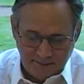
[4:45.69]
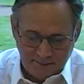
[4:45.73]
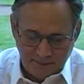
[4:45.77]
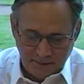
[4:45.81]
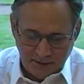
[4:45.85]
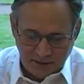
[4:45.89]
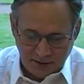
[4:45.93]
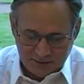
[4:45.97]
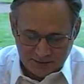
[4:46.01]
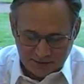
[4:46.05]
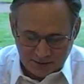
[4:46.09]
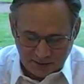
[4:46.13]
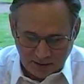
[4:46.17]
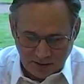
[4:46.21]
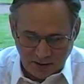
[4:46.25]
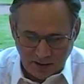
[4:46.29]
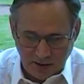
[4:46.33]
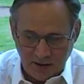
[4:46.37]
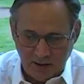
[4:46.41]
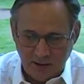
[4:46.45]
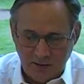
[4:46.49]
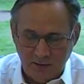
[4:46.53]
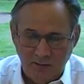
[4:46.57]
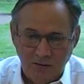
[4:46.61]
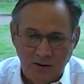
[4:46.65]
It's the
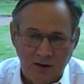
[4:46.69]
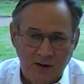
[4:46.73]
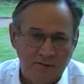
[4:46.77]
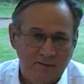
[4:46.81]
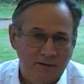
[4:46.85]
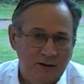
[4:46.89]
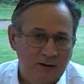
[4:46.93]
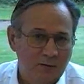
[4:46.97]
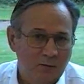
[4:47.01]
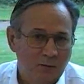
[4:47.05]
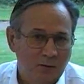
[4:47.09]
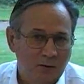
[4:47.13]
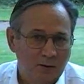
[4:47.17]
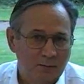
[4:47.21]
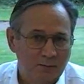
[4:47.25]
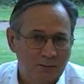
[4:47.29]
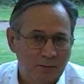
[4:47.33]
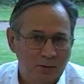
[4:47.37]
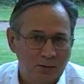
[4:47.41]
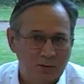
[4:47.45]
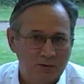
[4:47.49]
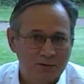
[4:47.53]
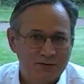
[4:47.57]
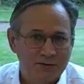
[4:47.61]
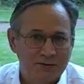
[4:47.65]
kind of craving where a
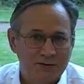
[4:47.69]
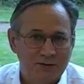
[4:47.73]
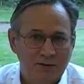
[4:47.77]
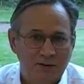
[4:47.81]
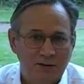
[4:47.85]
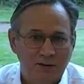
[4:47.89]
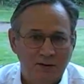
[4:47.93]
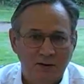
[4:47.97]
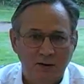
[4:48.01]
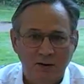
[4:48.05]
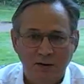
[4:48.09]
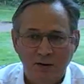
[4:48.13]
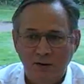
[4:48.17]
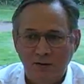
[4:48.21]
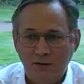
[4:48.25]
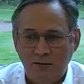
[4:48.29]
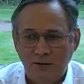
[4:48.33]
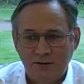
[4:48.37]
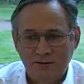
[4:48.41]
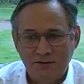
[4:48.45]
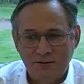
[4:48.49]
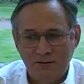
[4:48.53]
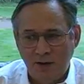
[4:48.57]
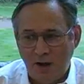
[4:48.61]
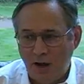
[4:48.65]
person
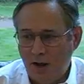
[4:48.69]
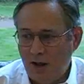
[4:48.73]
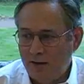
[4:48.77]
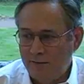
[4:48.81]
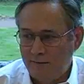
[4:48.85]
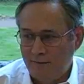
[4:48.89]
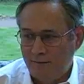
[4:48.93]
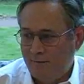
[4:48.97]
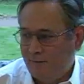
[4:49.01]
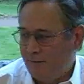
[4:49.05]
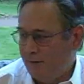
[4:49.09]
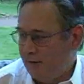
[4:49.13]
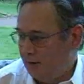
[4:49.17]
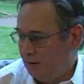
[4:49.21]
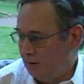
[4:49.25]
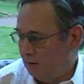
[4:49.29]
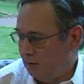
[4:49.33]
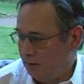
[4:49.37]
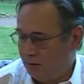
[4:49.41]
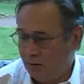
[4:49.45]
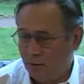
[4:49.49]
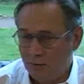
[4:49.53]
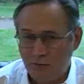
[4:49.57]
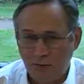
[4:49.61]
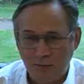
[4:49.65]
does not feel
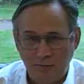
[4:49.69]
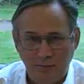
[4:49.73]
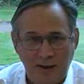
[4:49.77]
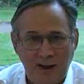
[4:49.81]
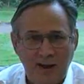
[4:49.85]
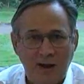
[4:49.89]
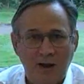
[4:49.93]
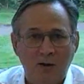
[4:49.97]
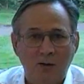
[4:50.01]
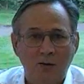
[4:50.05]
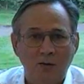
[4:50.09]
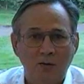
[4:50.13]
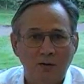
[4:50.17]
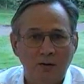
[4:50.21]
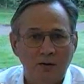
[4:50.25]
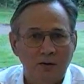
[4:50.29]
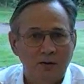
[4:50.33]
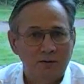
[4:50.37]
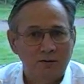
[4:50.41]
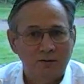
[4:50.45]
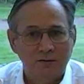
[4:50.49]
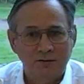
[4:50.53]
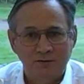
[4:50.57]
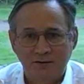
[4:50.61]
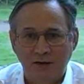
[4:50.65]
an
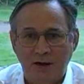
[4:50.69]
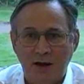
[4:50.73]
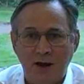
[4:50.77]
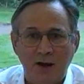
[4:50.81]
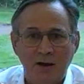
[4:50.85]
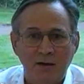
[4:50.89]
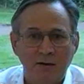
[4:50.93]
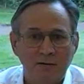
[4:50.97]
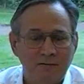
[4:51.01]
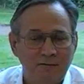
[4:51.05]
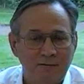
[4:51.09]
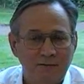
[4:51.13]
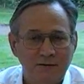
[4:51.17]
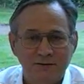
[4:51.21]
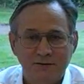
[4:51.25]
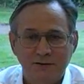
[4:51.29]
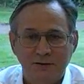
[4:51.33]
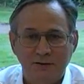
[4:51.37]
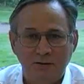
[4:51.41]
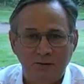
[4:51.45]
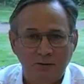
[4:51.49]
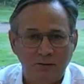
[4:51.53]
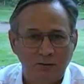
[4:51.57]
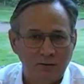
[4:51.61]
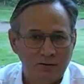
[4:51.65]
overpowering desire,
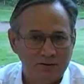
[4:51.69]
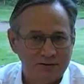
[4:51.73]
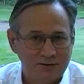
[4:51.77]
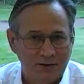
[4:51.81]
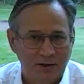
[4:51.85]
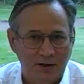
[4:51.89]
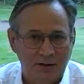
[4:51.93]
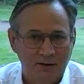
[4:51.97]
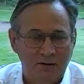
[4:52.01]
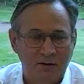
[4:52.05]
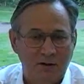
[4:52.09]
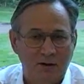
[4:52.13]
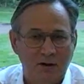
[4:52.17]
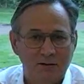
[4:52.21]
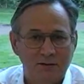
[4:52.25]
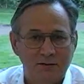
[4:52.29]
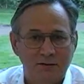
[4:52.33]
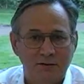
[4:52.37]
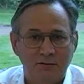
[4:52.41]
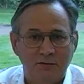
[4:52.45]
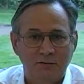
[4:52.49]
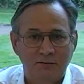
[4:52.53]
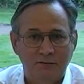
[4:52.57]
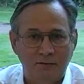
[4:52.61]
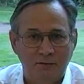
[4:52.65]
physical or
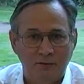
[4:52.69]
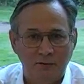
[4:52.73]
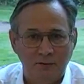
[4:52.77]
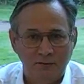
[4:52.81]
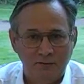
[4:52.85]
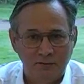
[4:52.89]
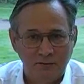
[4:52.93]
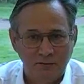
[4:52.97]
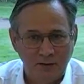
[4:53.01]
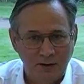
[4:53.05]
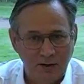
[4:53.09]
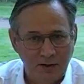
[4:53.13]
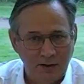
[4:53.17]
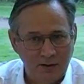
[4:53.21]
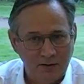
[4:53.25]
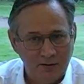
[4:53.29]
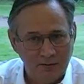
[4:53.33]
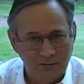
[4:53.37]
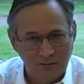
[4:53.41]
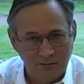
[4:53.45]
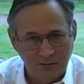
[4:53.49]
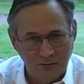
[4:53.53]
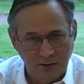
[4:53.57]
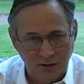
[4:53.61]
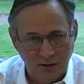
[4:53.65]
psychological, for a drink or
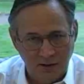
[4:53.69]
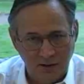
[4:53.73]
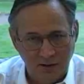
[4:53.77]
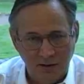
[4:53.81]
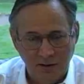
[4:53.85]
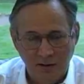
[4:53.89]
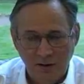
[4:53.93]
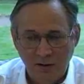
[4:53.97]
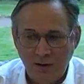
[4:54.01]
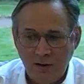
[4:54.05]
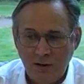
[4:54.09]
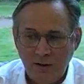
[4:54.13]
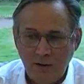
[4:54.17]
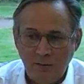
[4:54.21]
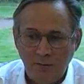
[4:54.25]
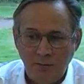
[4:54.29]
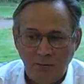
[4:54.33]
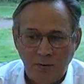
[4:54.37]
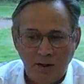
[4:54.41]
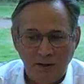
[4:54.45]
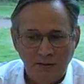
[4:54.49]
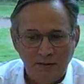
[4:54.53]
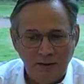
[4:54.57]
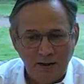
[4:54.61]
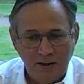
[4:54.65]
drug,
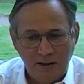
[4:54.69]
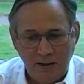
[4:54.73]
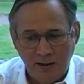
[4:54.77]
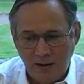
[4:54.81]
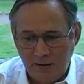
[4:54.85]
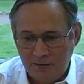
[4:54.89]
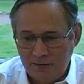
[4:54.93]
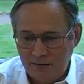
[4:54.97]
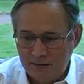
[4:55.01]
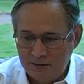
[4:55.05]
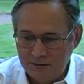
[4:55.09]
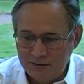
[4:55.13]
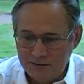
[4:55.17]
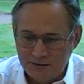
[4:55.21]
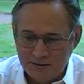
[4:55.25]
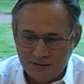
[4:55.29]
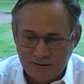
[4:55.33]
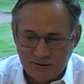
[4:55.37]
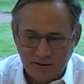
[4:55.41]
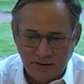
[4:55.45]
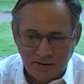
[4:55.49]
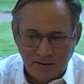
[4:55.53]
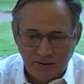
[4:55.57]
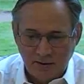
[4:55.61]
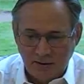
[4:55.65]
but they get this
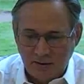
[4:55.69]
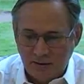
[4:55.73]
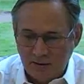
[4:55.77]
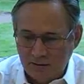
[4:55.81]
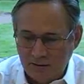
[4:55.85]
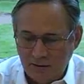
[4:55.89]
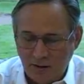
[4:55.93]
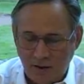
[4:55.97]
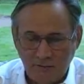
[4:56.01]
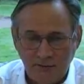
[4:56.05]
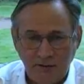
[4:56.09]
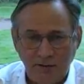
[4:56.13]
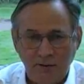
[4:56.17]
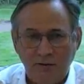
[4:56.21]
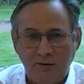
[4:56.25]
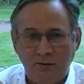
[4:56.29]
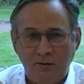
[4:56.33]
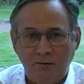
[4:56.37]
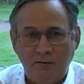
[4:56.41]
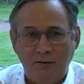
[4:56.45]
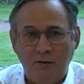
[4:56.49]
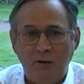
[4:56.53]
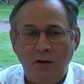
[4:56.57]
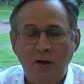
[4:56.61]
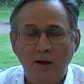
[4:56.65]
lovely little
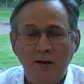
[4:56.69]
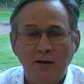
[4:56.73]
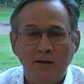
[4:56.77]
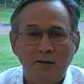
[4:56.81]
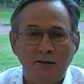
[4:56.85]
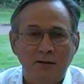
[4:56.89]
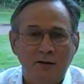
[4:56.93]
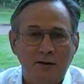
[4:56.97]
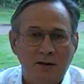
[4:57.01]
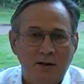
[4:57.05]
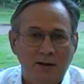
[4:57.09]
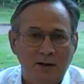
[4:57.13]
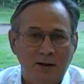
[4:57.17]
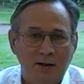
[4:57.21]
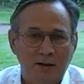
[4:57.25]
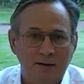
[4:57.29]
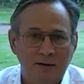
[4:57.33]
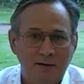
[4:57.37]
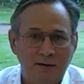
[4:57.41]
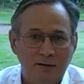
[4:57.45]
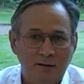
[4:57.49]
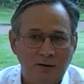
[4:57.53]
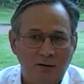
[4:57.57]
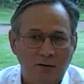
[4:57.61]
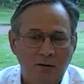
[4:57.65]
thought in their head,
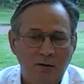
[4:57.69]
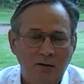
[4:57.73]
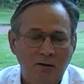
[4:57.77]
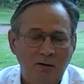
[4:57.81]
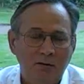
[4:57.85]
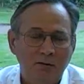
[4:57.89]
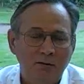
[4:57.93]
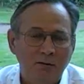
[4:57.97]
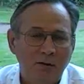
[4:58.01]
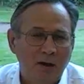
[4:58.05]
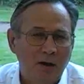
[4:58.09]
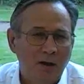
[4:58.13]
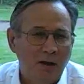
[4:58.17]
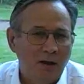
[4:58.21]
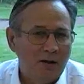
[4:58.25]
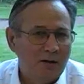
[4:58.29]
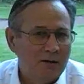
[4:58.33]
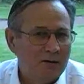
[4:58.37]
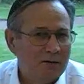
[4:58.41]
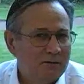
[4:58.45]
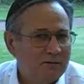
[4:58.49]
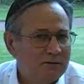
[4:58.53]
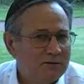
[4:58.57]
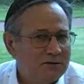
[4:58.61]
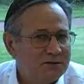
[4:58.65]

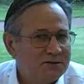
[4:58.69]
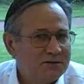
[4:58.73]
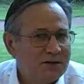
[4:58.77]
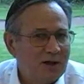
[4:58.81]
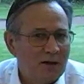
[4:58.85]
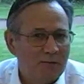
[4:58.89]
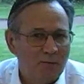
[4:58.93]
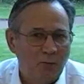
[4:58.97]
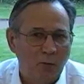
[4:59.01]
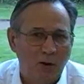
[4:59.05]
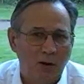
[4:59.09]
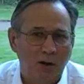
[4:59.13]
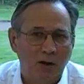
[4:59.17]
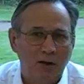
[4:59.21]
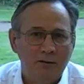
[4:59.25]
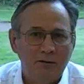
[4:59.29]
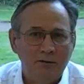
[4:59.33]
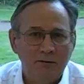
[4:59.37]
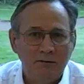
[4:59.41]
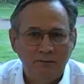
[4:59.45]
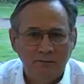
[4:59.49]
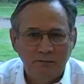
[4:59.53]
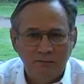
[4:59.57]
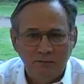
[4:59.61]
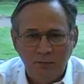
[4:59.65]
I just have
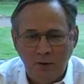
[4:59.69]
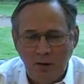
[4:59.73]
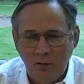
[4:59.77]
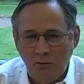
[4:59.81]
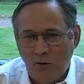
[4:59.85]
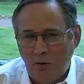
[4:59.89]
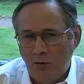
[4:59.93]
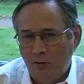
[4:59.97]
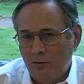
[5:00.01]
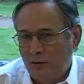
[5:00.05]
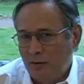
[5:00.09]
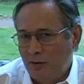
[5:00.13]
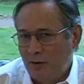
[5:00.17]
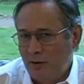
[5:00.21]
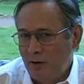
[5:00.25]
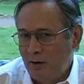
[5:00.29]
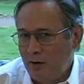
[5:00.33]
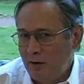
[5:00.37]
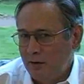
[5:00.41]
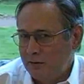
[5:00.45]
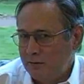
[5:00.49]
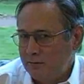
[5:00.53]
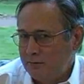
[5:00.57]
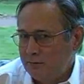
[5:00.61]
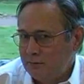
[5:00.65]
one won't
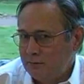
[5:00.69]
hurt,